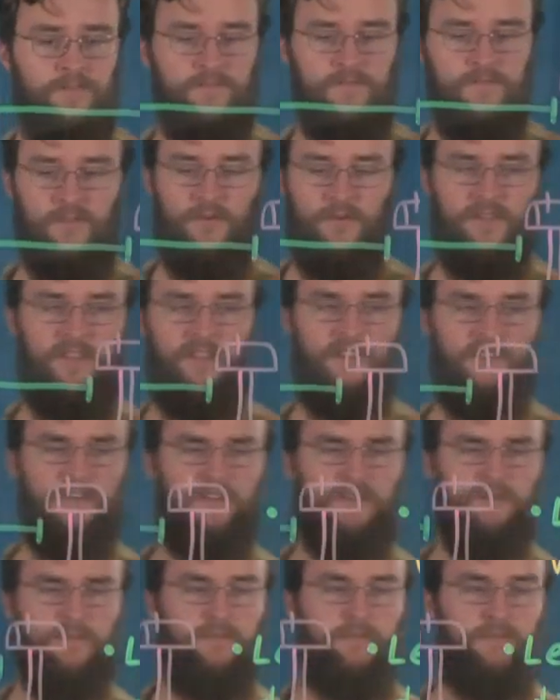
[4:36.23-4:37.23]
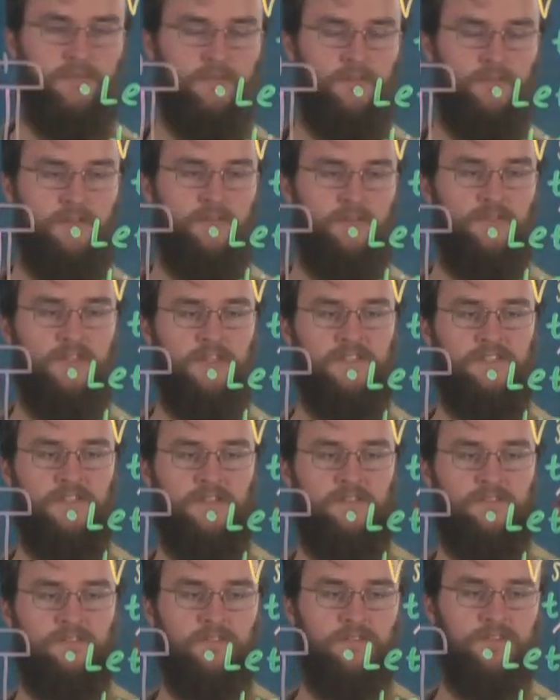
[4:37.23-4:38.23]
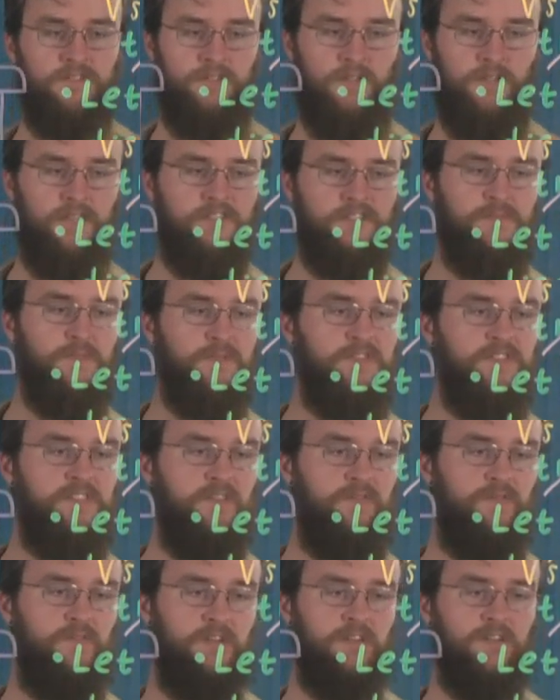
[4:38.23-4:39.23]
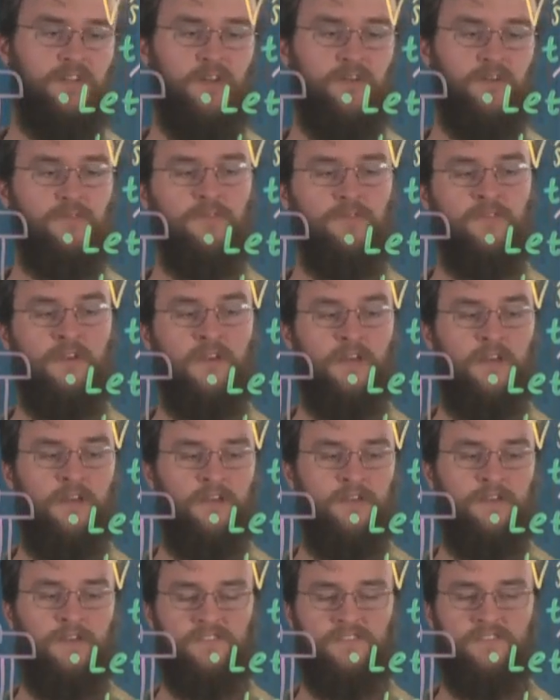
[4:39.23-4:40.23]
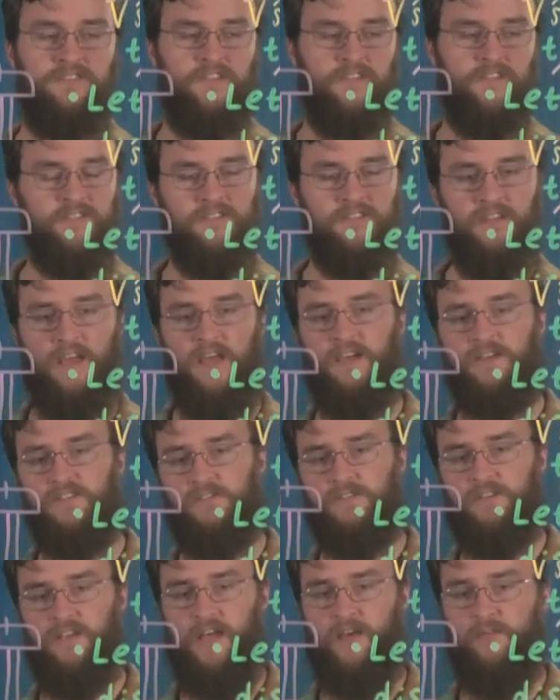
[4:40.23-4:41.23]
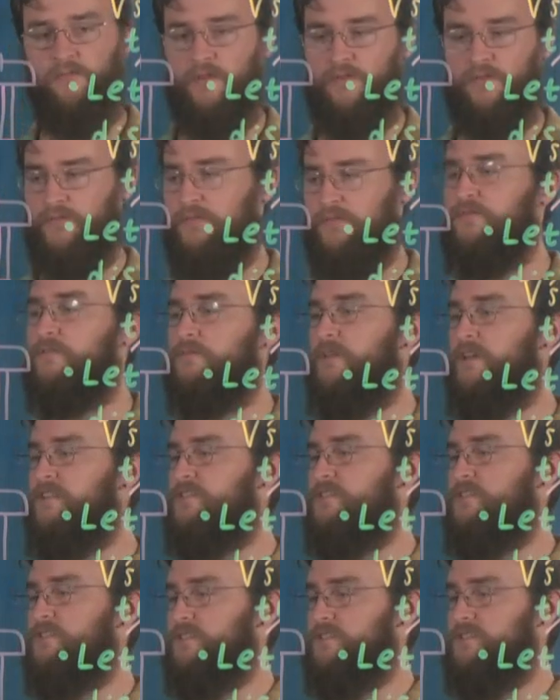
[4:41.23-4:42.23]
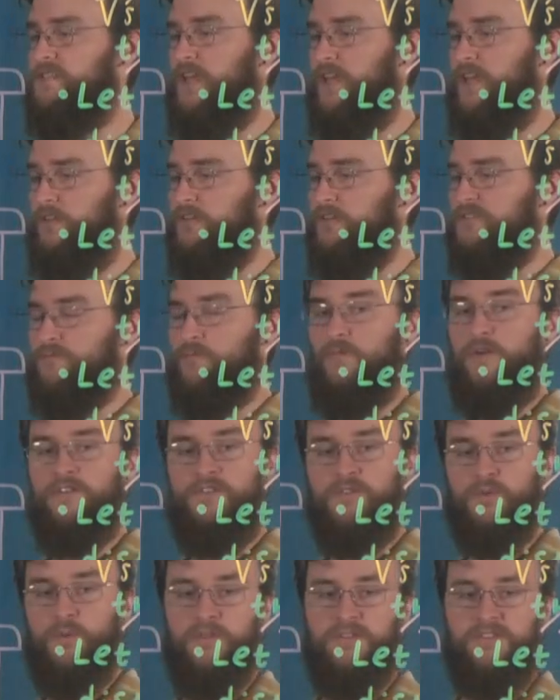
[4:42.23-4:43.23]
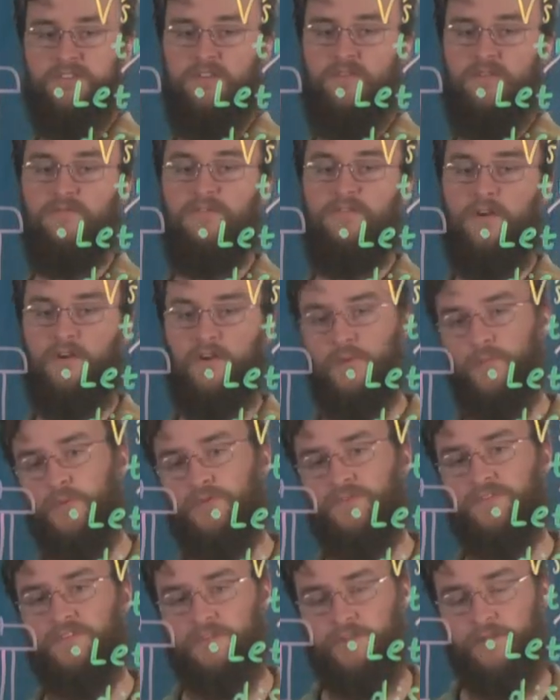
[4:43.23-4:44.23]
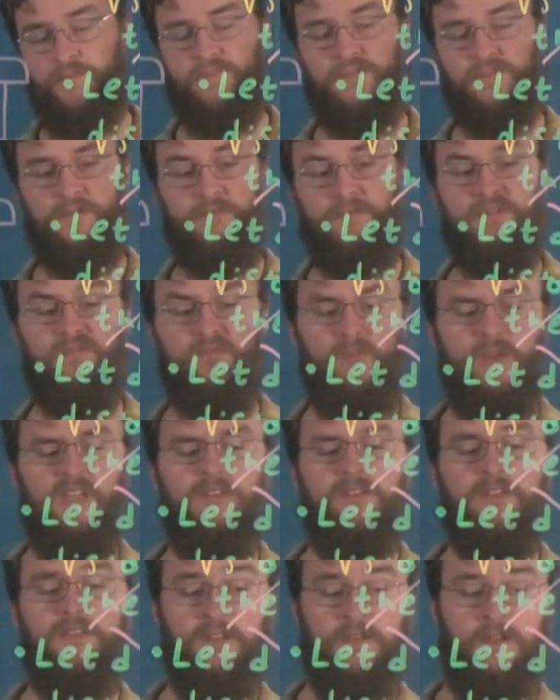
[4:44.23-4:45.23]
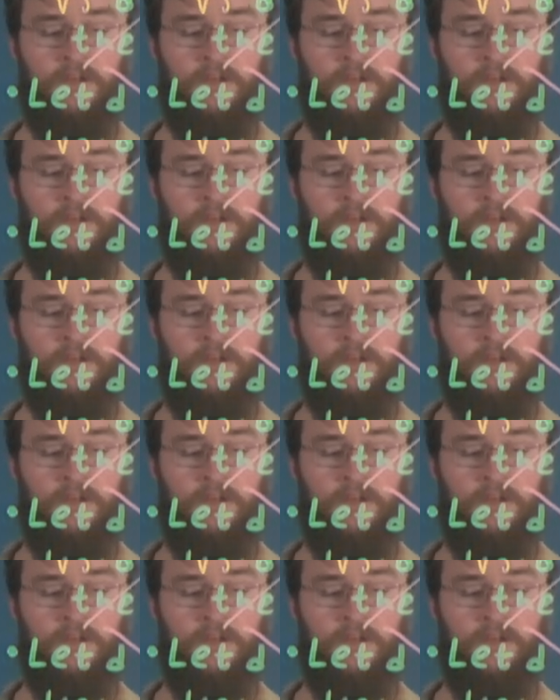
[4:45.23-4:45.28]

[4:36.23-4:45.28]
So again, this answer is not specific enough because it doesn't actually have enough information to tell us what choice of variable description we've made.